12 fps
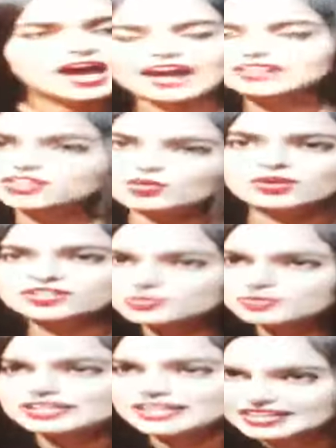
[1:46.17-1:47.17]
I don't want to
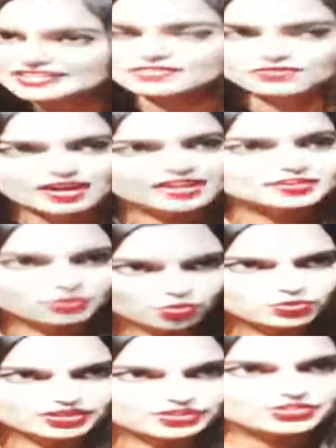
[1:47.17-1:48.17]
be classified
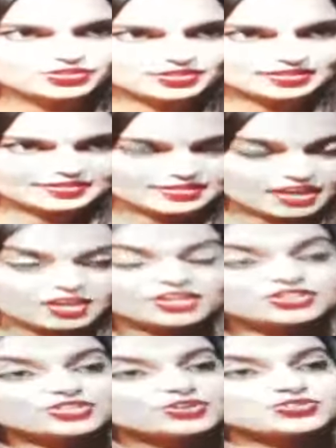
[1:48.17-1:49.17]
according to this.
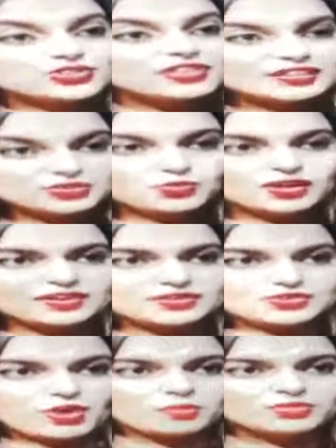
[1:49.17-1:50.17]
So that's one
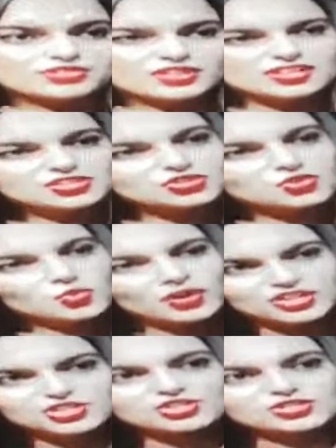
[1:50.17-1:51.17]
example, starting to
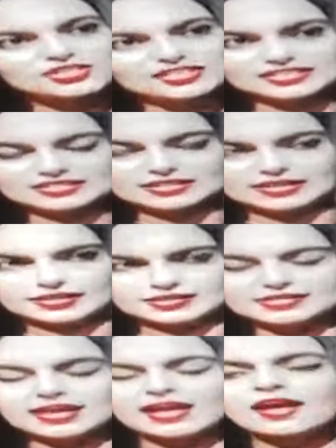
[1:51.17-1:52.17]
question these things.